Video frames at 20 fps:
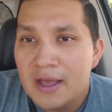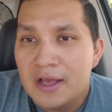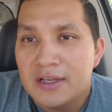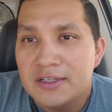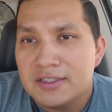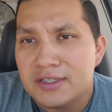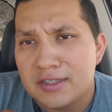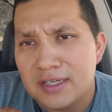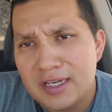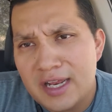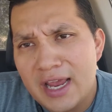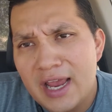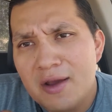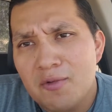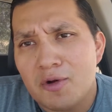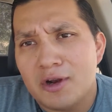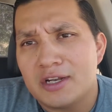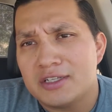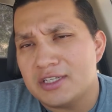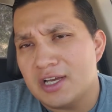So today I
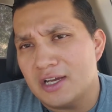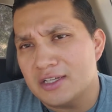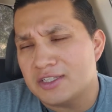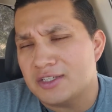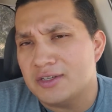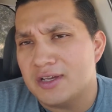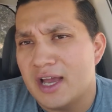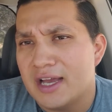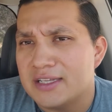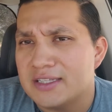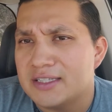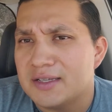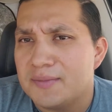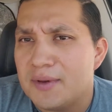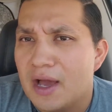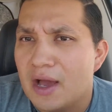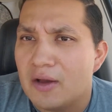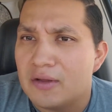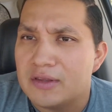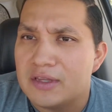want to talk to you guys
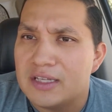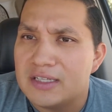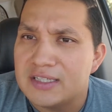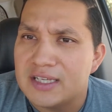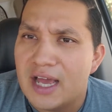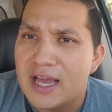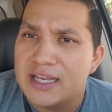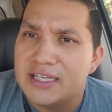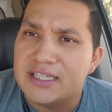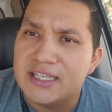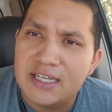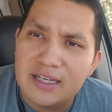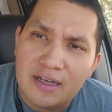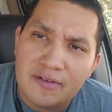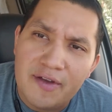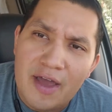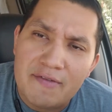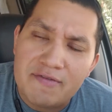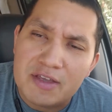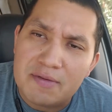about this idea
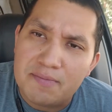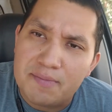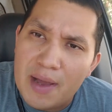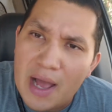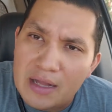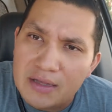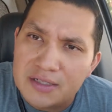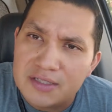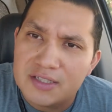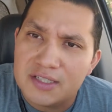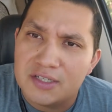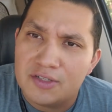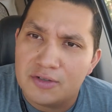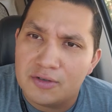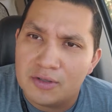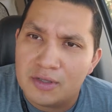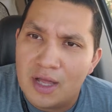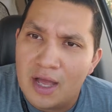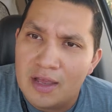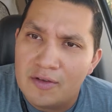of having balance in
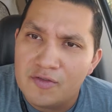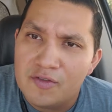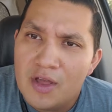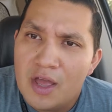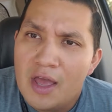your life.